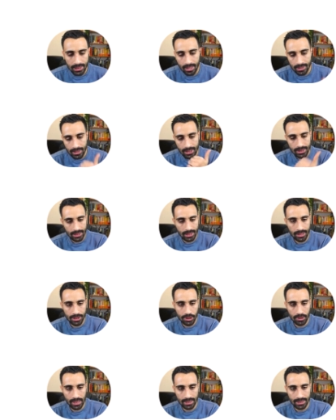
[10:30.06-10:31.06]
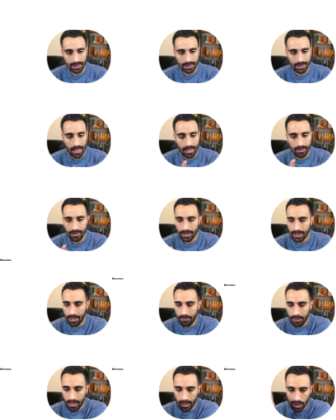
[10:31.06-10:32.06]
on this, let's look at the standard
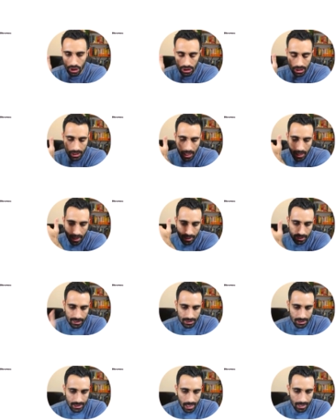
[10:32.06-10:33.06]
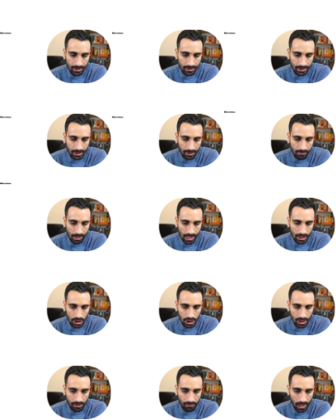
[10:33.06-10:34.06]
deviation. The standard
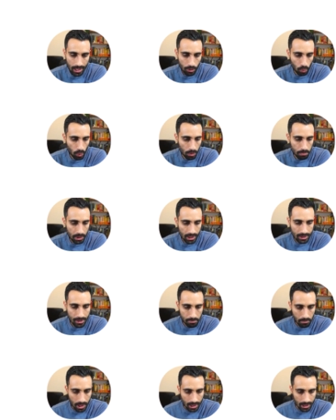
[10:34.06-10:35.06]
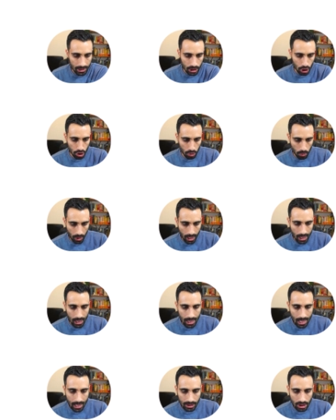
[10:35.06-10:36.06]
deviation of A will be the biggest. So A
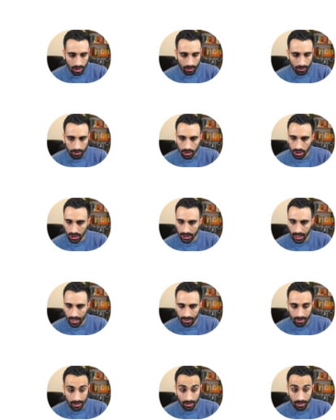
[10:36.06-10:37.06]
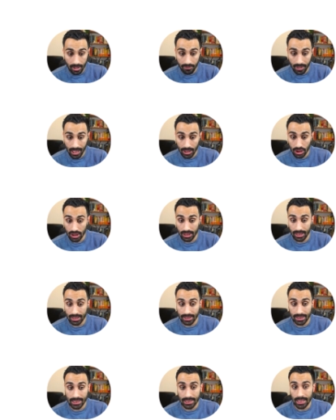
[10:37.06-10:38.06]
has a larger standard deviation than
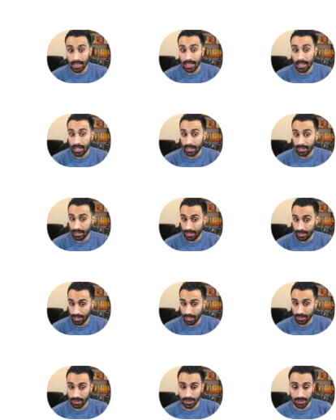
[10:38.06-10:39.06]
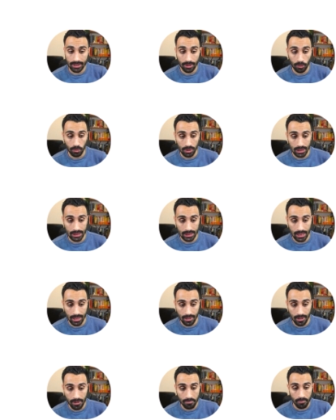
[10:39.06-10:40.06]
C. Yes, we said
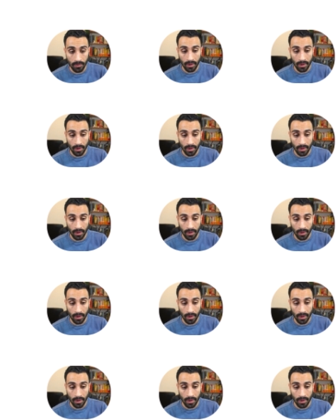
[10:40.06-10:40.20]
that.